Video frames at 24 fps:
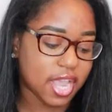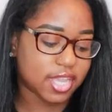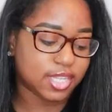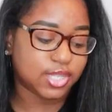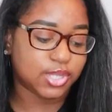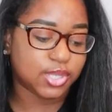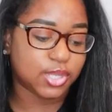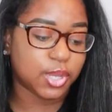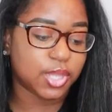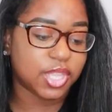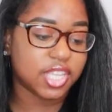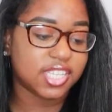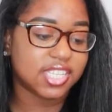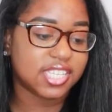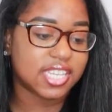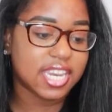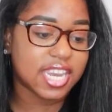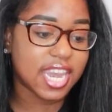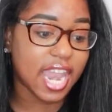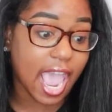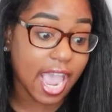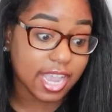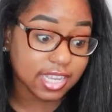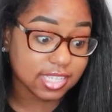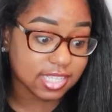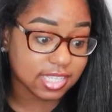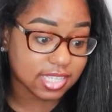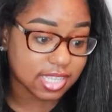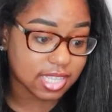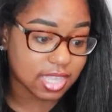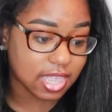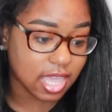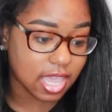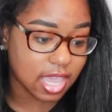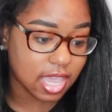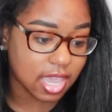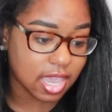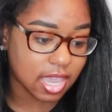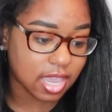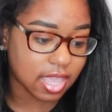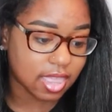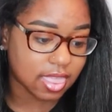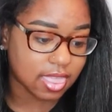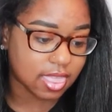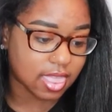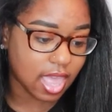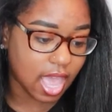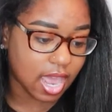So this next thing
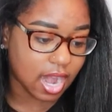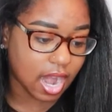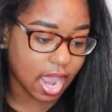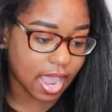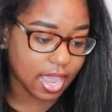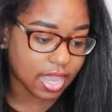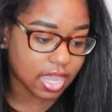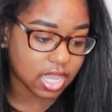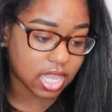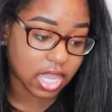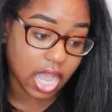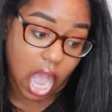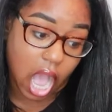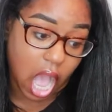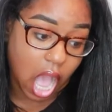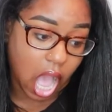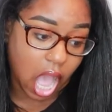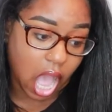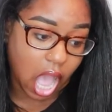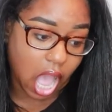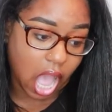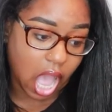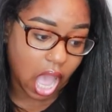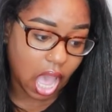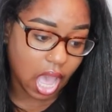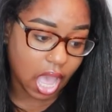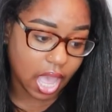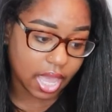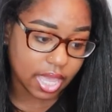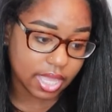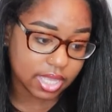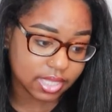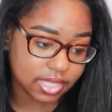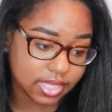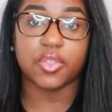that I got,